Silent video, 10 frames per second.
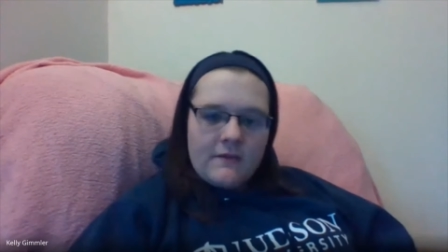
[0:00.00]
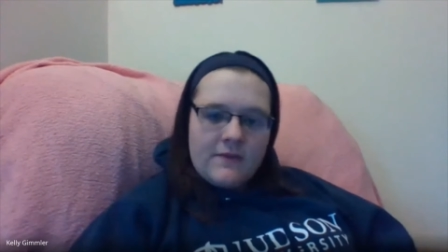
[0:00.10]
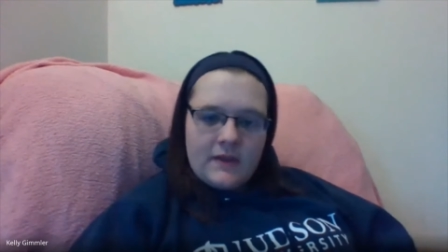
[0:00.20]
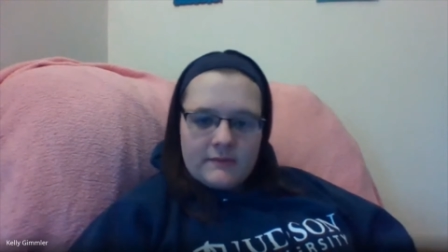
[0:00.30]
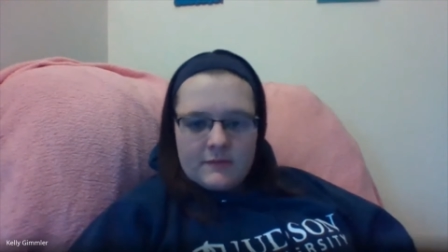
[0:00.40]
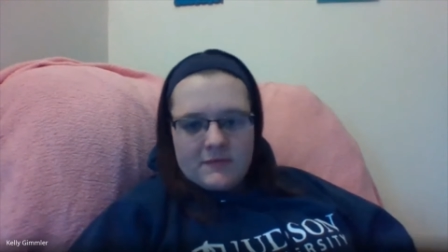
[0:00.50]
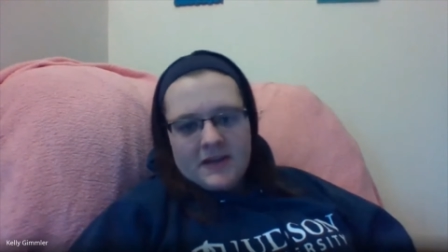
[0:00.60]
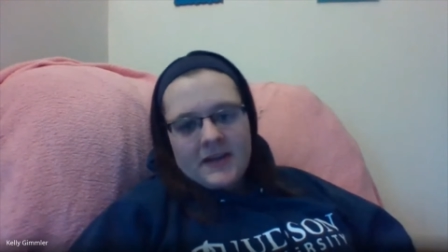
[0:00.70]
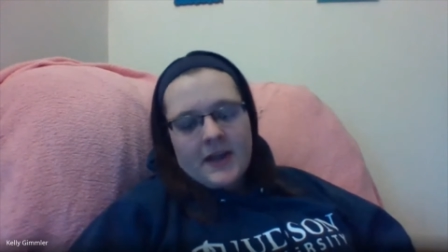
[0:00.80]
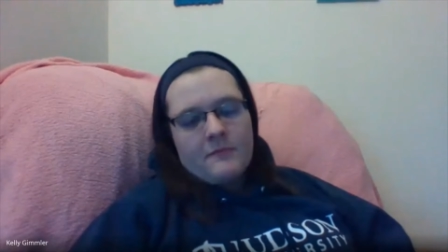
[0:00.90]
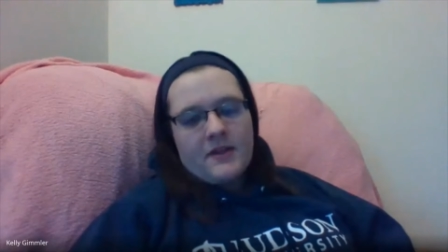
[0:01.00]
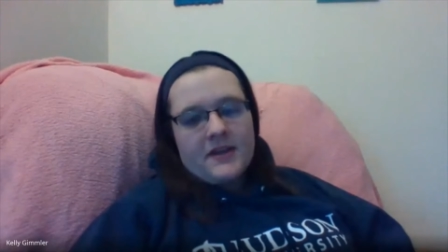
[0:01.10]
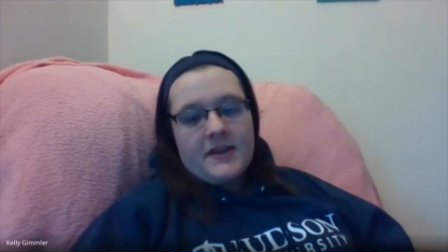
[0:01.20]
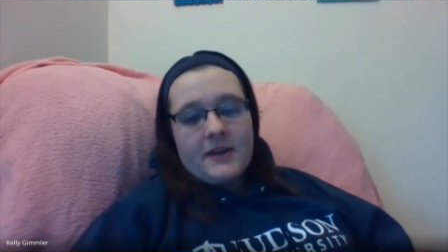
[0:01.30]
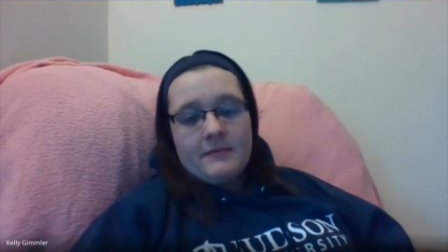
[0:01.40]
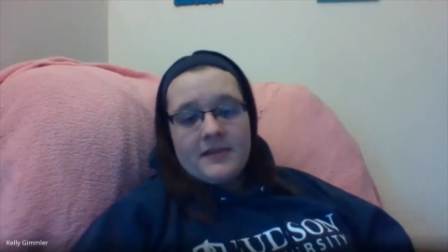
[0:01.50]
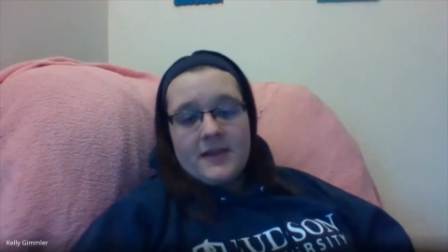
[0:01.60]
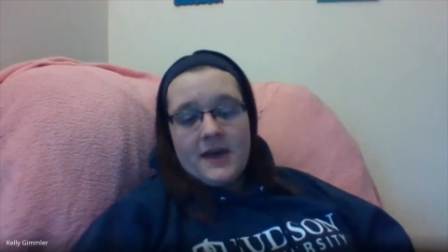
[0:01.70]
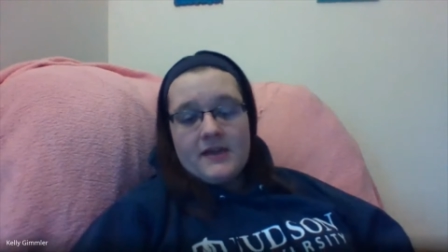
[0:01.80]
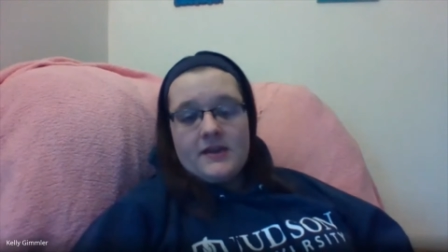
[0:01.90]
of them, depending how many came
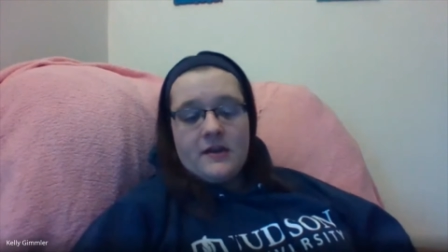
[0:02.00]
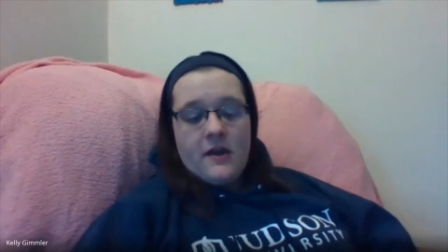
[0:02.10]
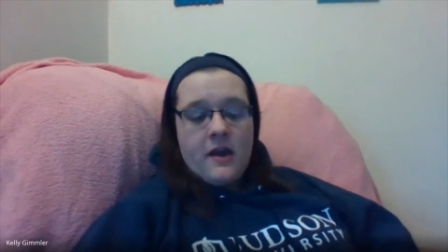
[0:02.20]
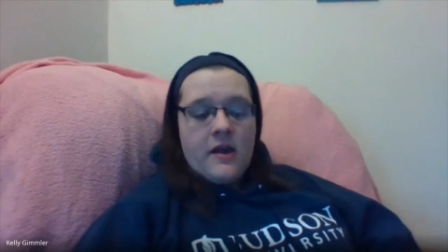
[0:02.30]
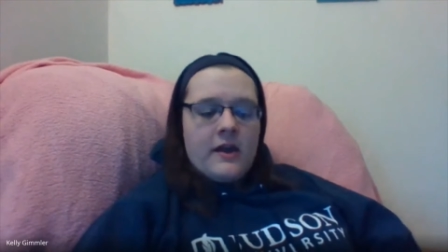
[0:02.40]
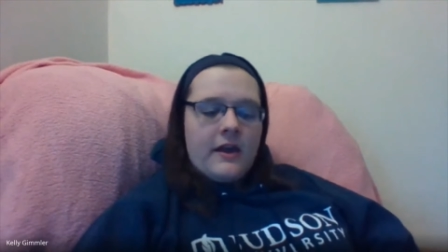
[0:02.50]
in that year.